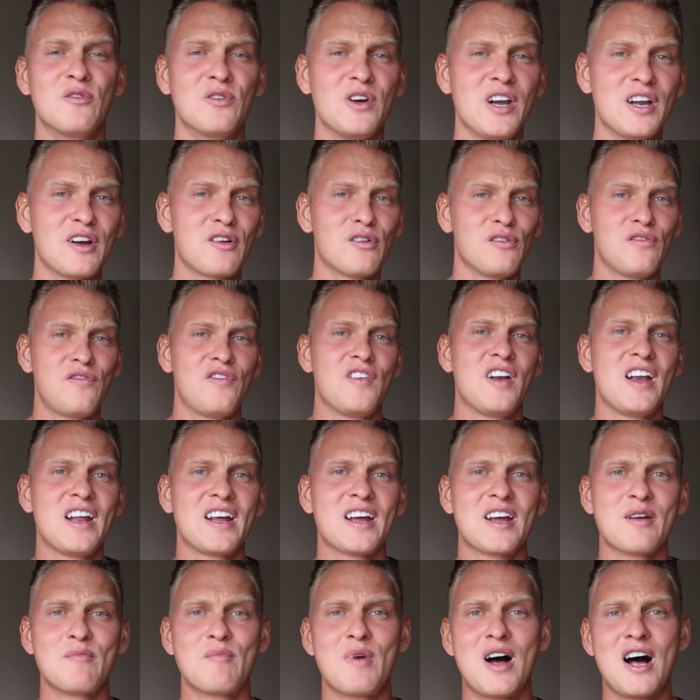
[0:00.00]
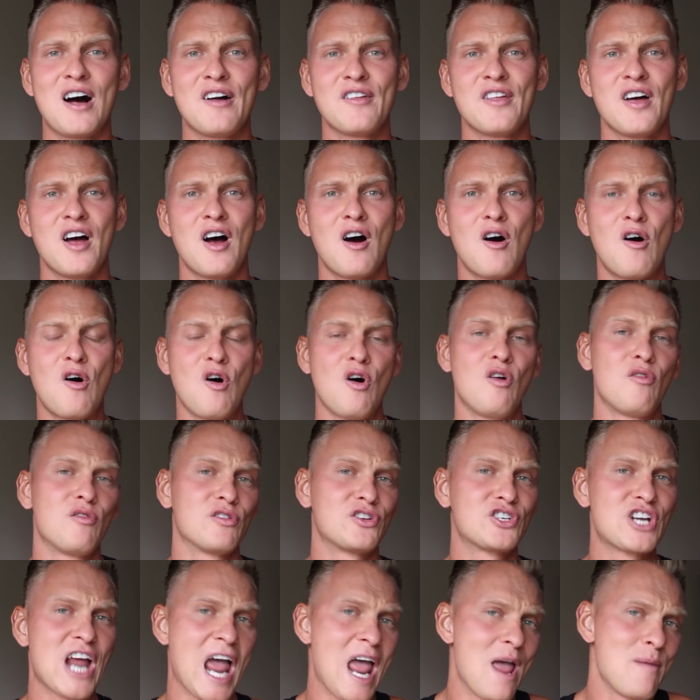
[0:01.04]
really cool feeling about all
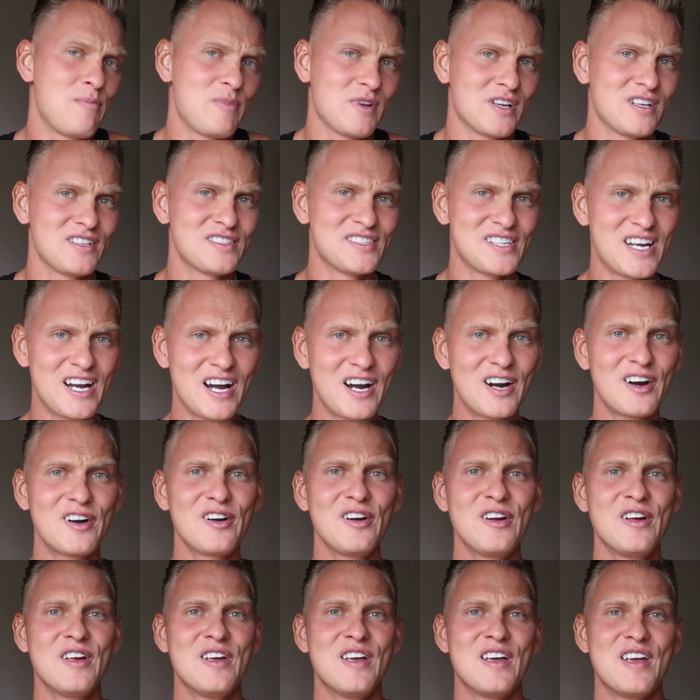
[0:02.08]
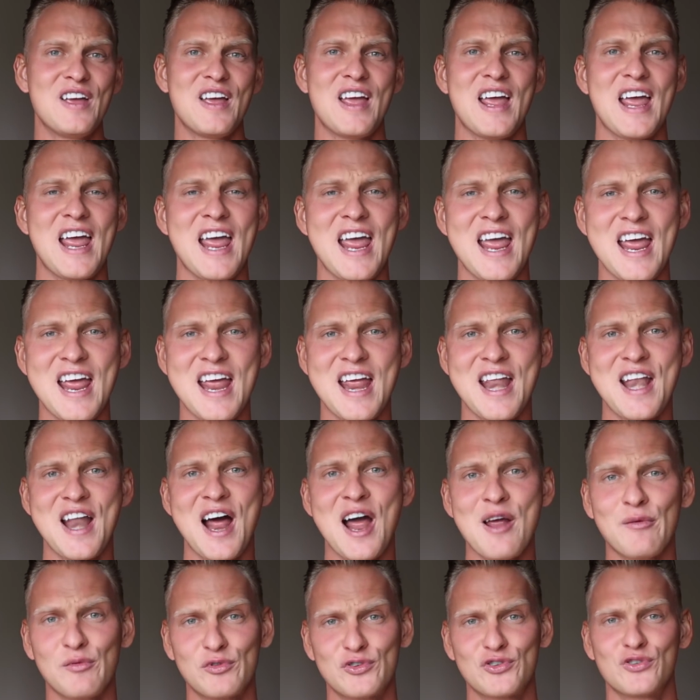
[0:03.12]
what happens there, and
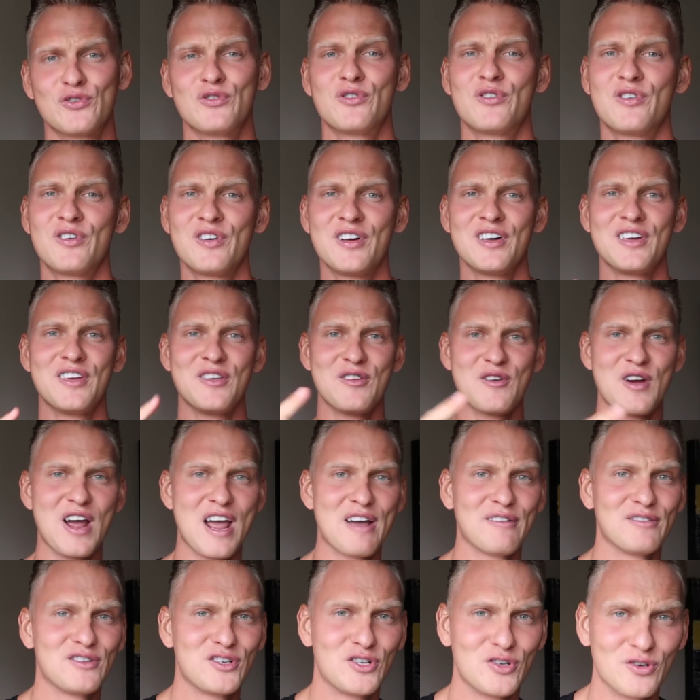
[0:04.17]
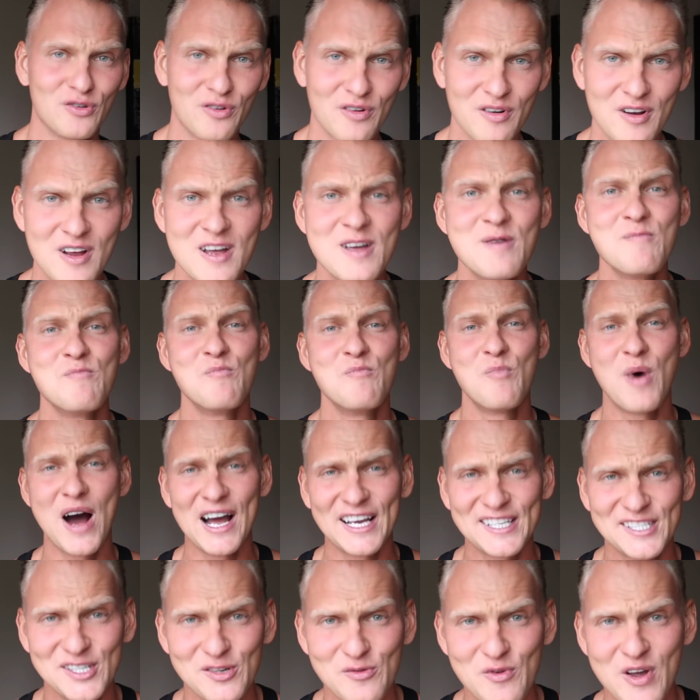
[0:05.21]
I'm sure you have it too.
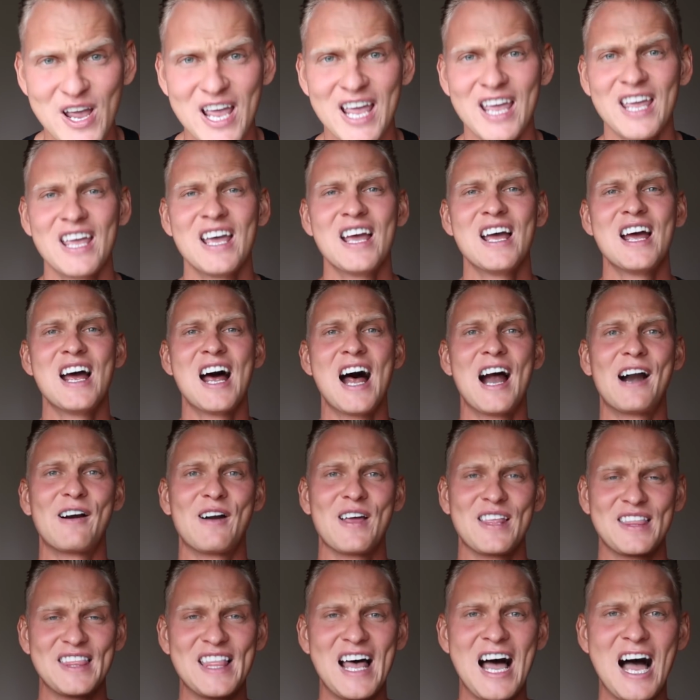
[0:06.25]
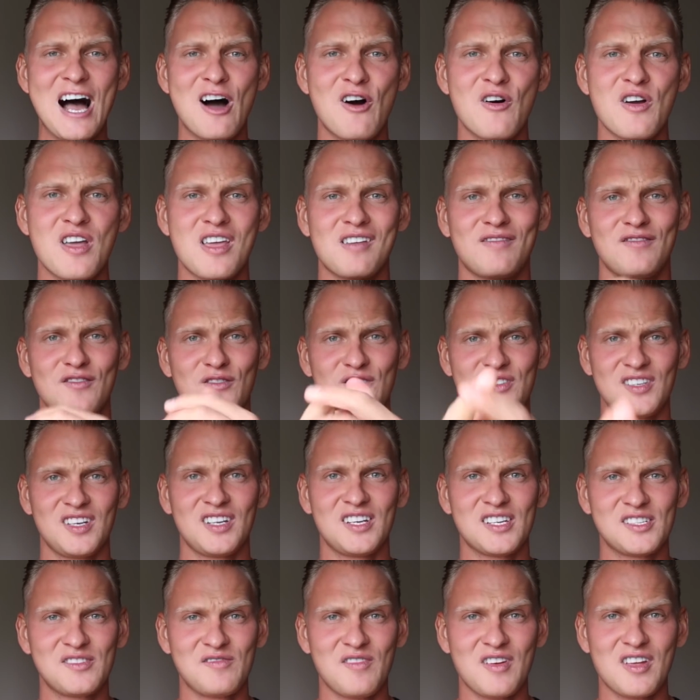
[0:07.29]
By the way, right now, if you see
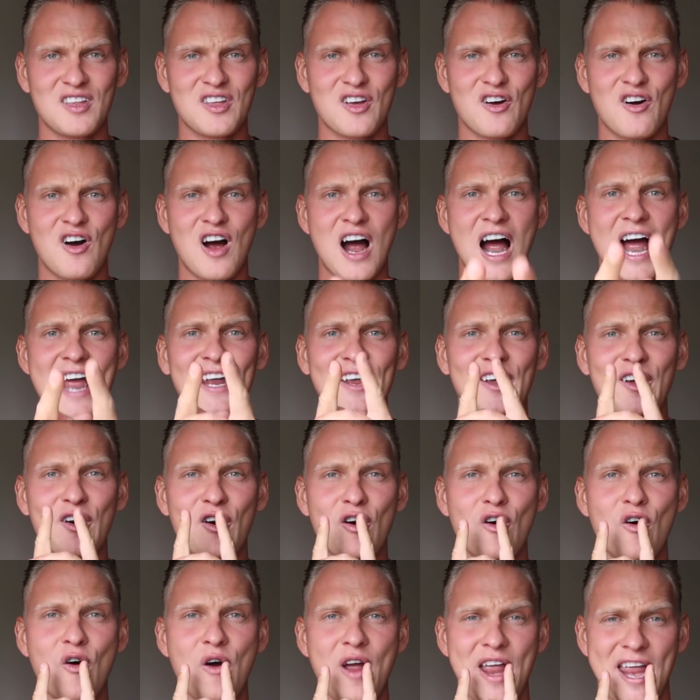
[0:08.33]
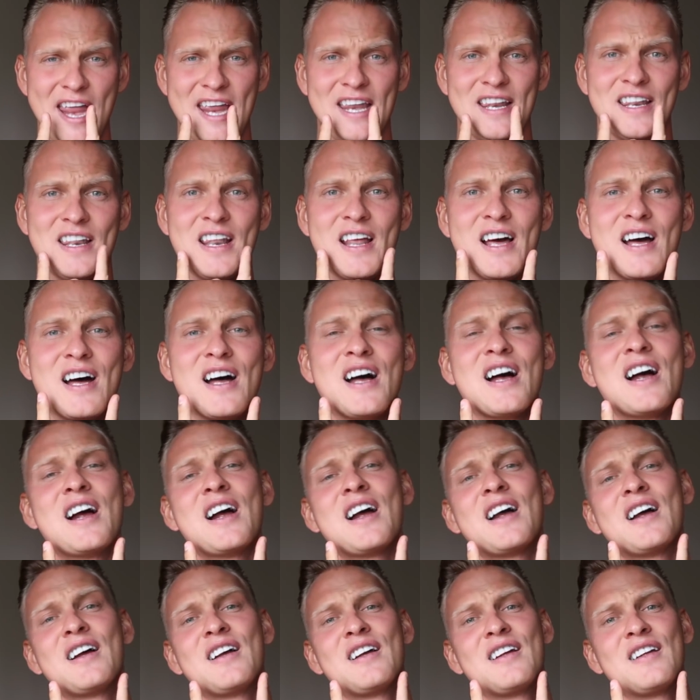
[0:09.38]
this video, I go in.
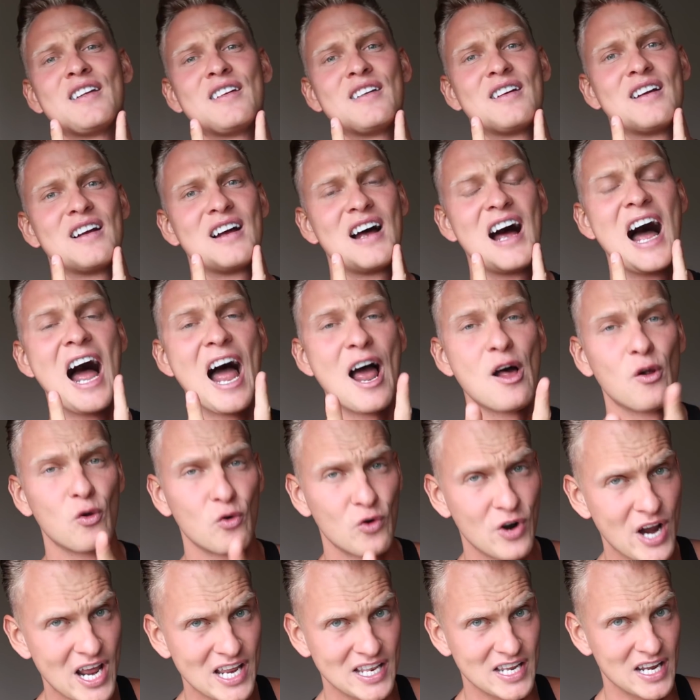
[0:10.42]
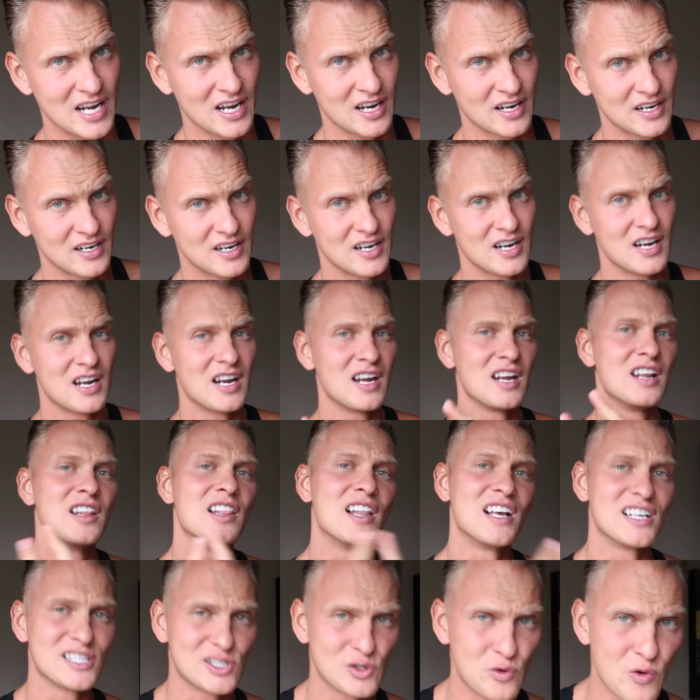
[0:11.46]
I already in
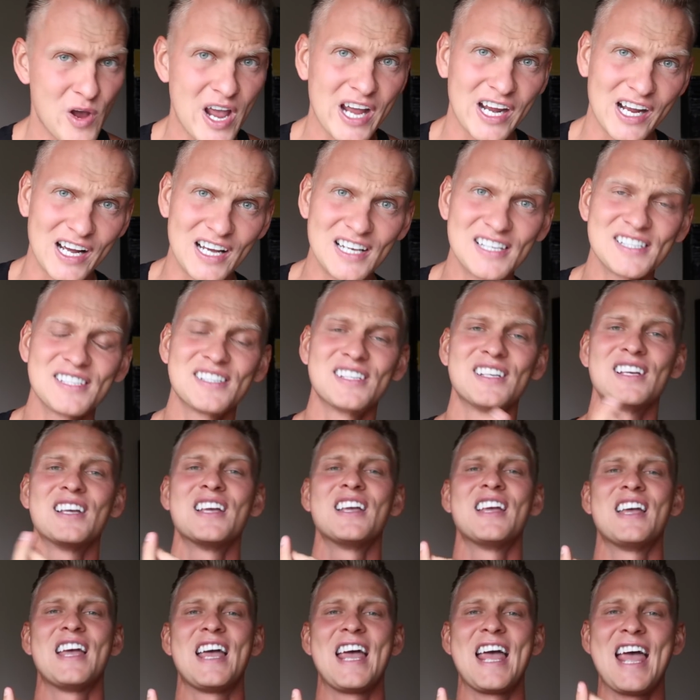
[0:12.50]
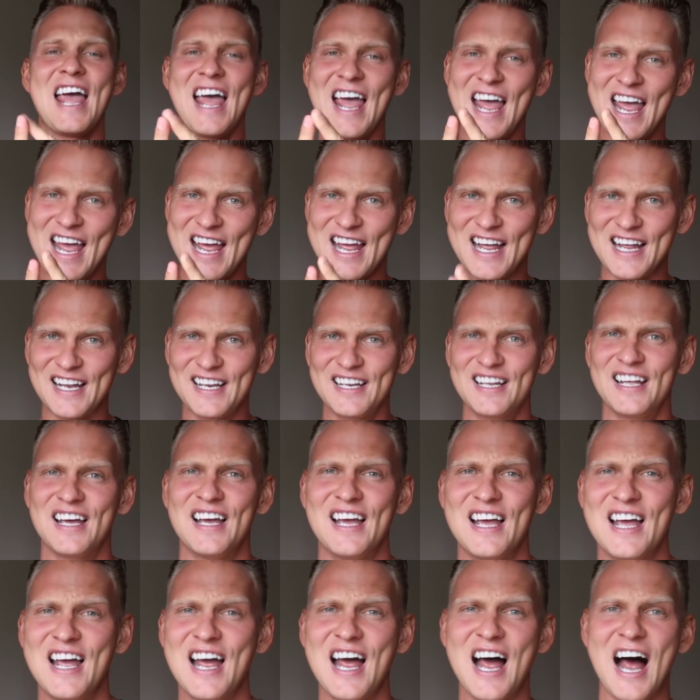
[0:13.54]
Las Vegas, and
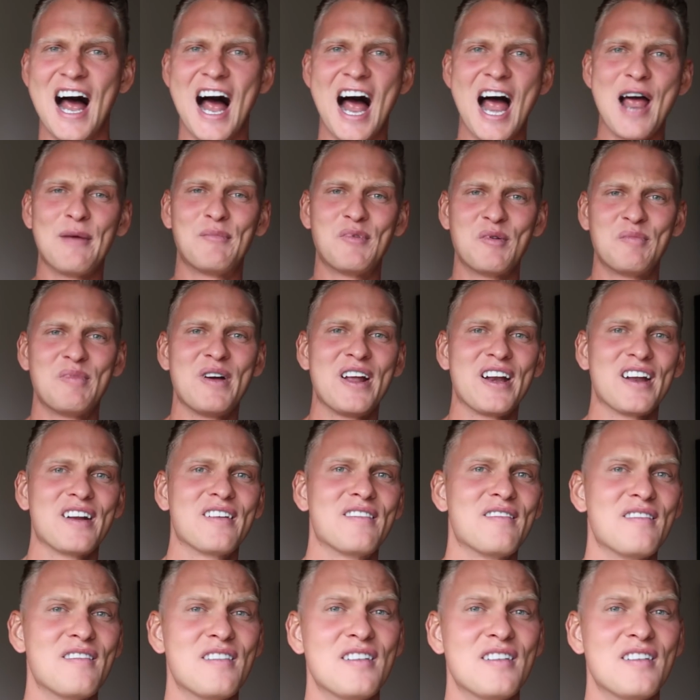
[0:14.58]
I'm preparing